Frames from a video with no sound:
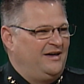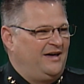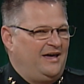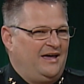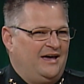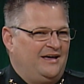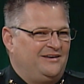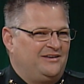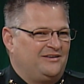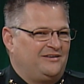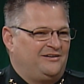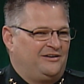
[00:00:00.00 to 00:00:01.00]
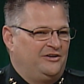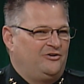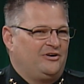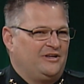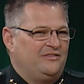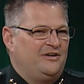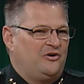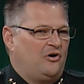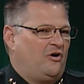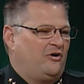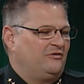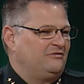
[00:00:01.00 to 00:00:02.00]
And literally, there
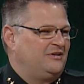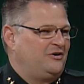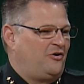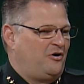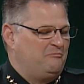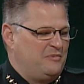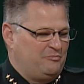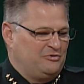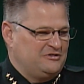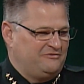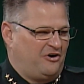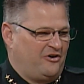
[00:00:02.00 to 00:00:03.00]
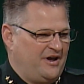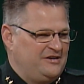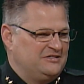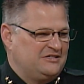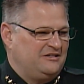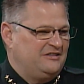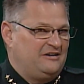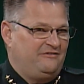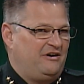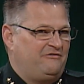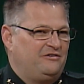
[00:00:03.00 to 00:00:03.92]
are members of our agency that have